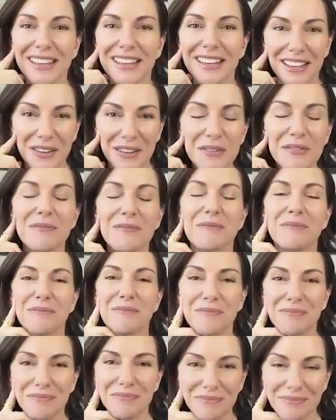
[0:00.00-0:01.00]

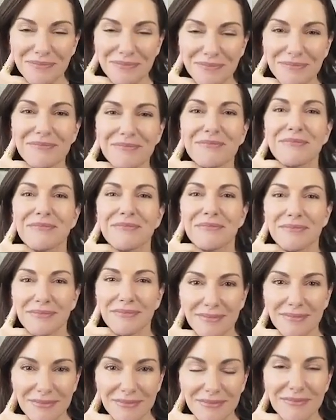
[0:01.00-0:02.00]

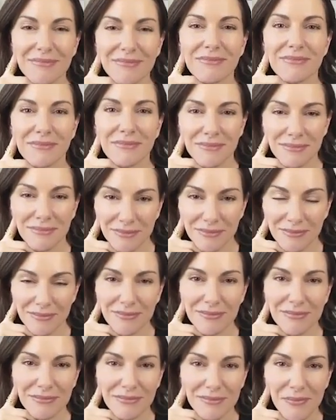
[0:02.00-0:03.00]

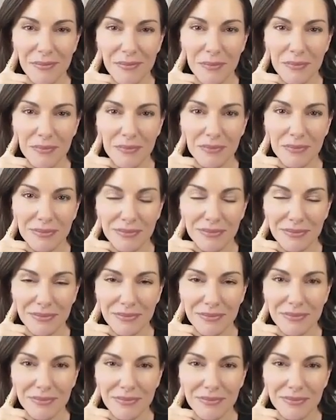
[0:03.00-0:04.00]

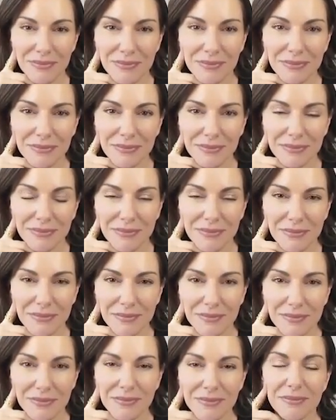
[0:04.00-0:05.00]

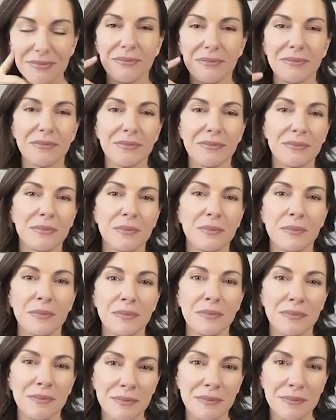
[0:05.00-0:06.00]

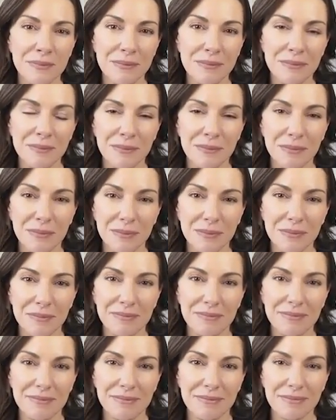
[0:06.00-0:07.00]

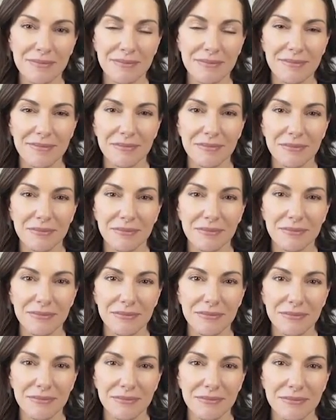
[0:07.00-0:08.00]
[no speech]